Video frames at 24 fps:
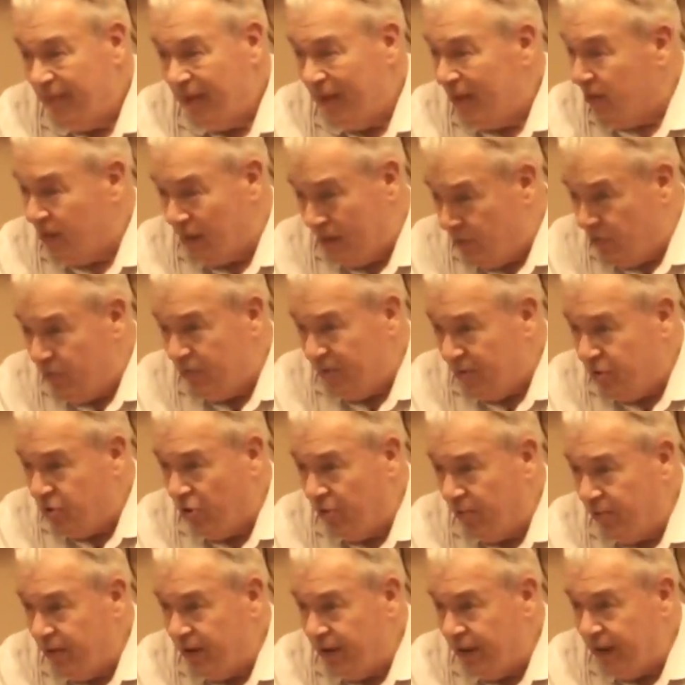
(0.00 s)
Islam will be
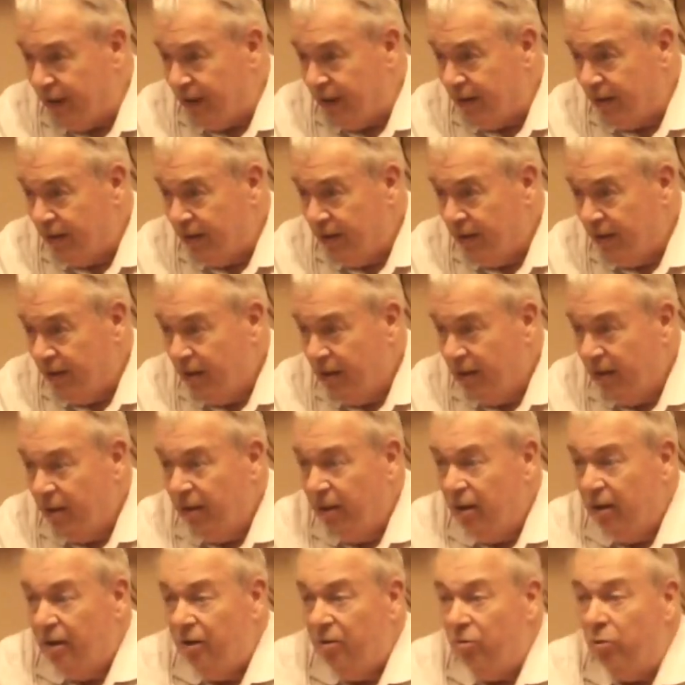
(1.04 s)
terminated.
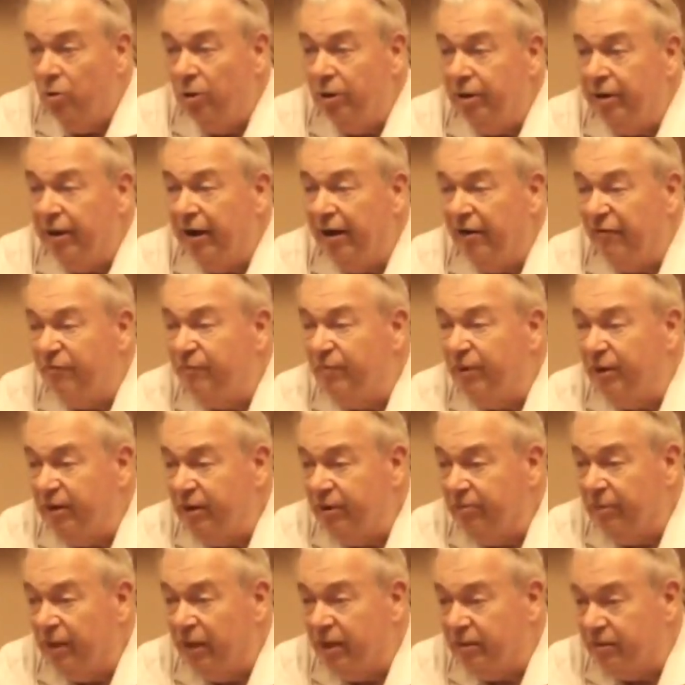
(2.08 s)
1.5
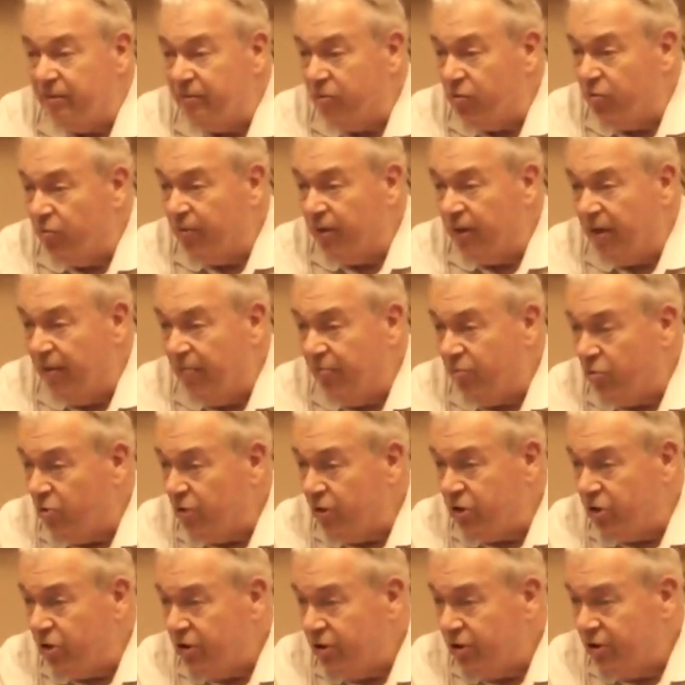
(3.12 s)
billion Muslims will become
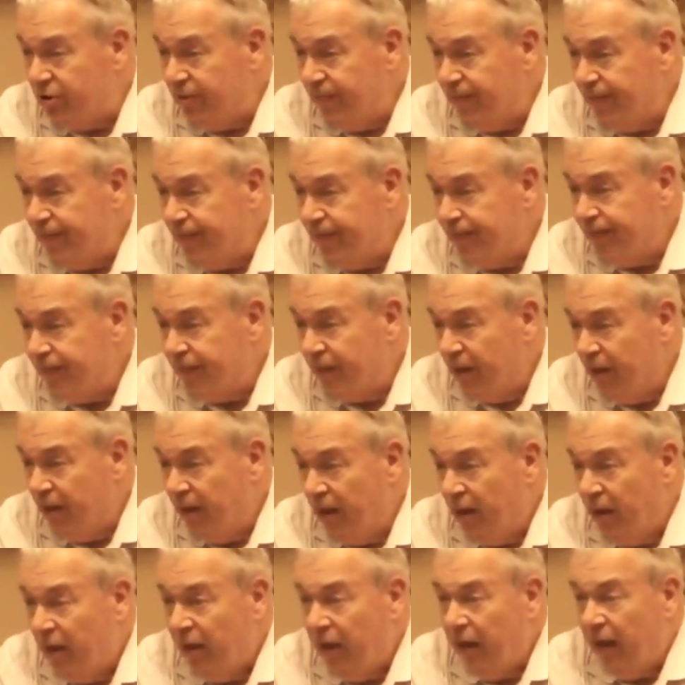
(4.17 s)
Christians.
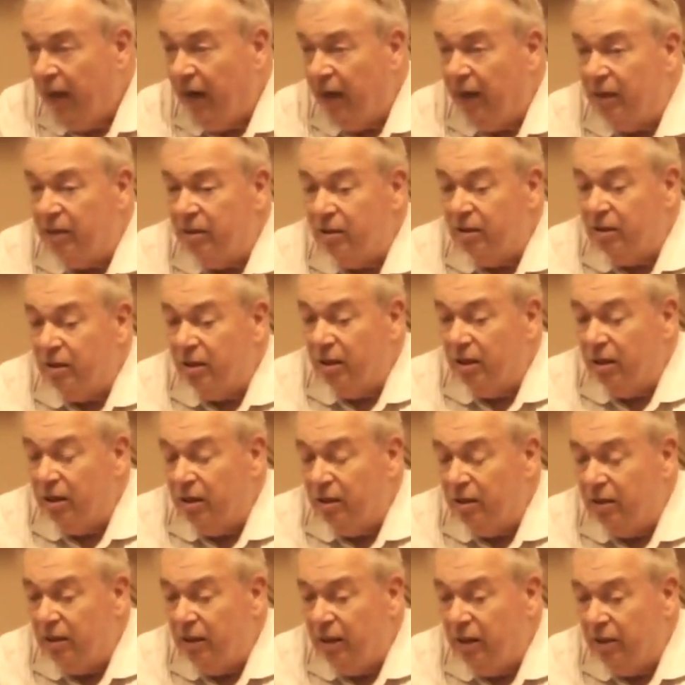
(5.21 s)
And
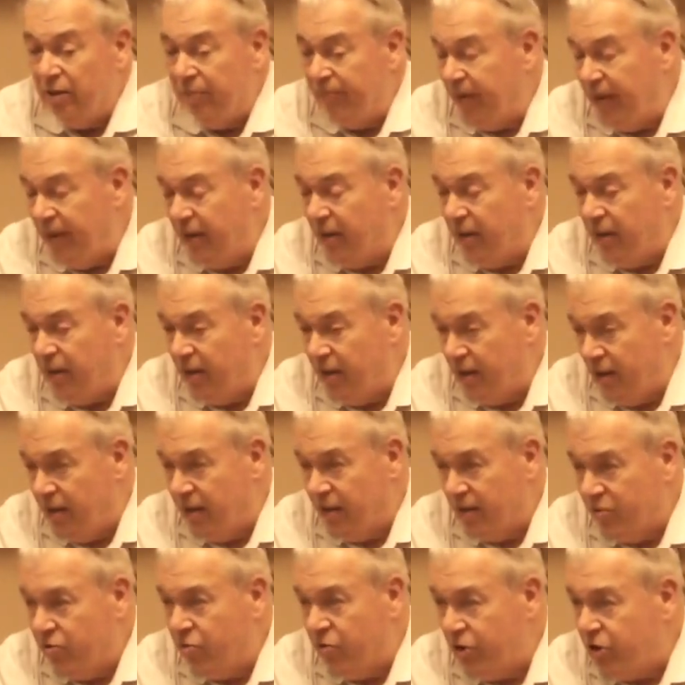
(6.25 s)
it'll be
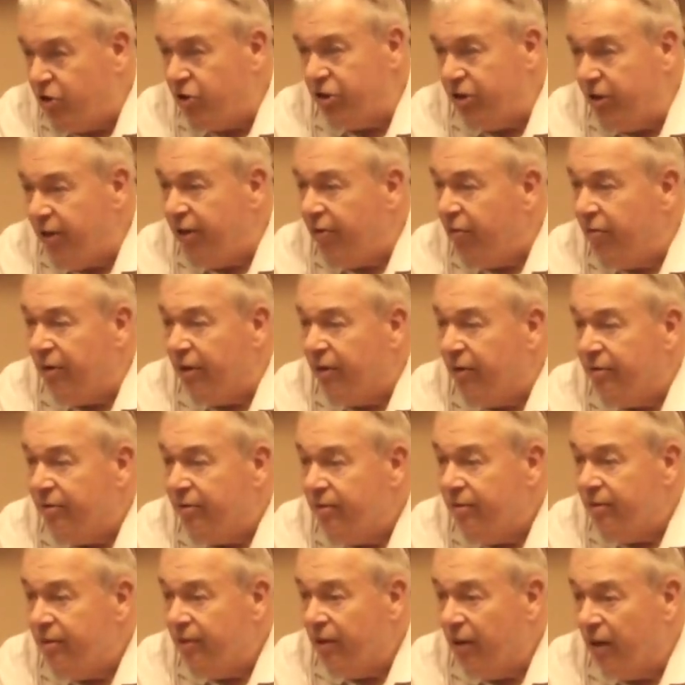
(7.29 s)
a Christian
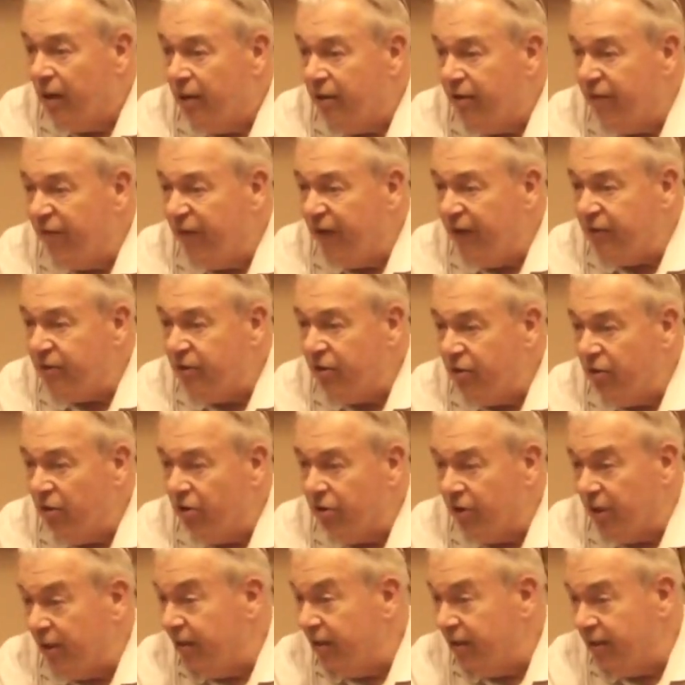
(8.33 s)
era on the face of the
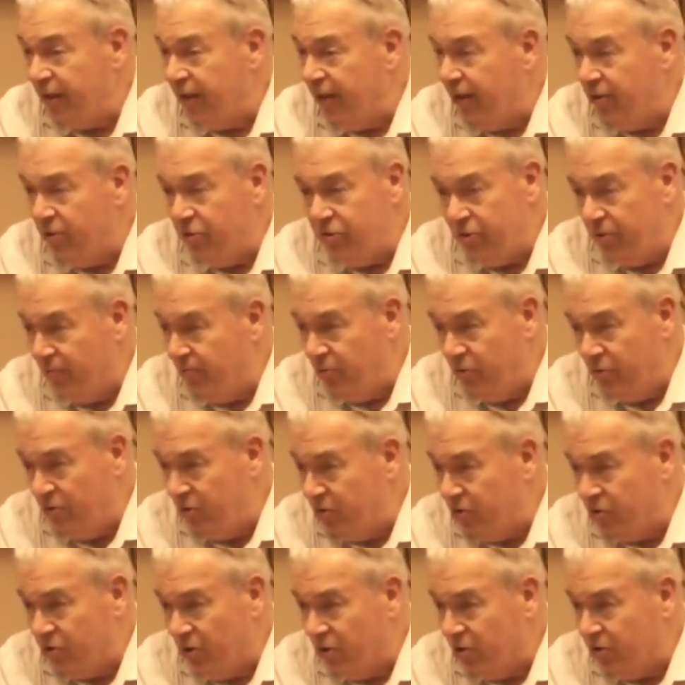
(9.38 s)
earth. I think the Hindus and
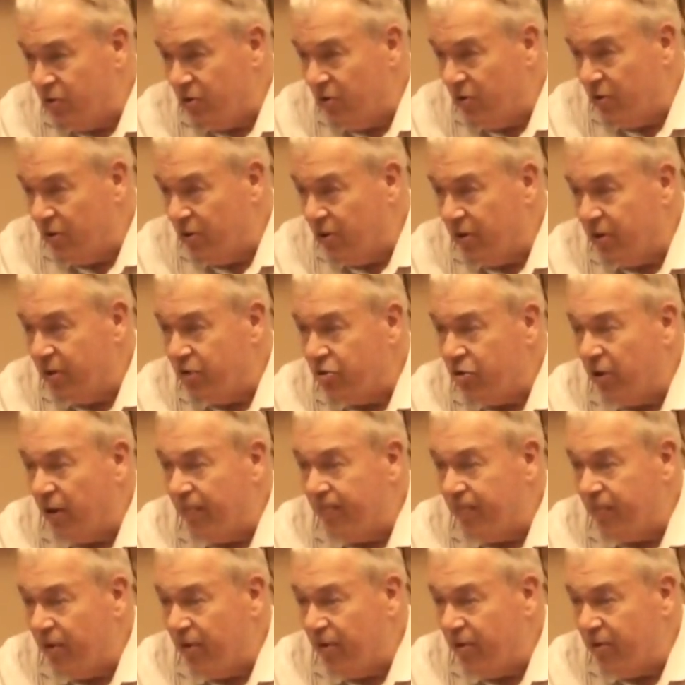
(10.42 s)
Buddhists also are going to
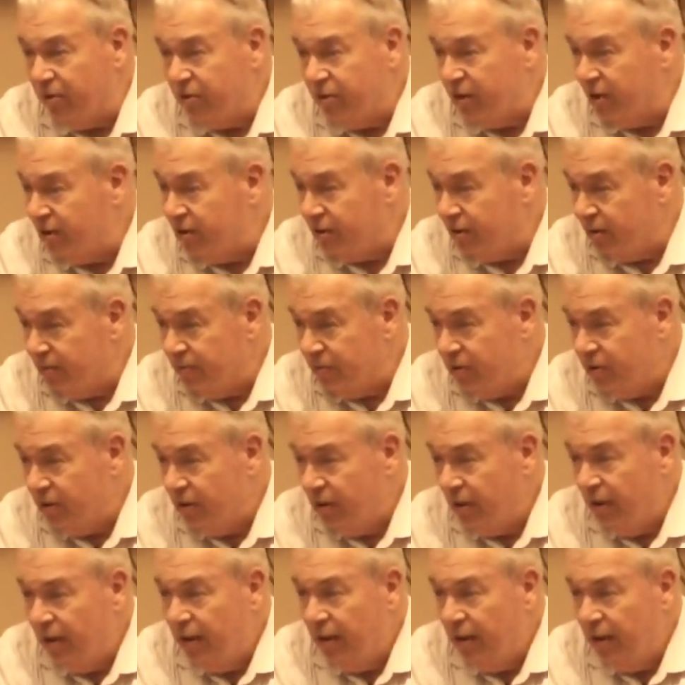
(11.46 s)
drop their systems.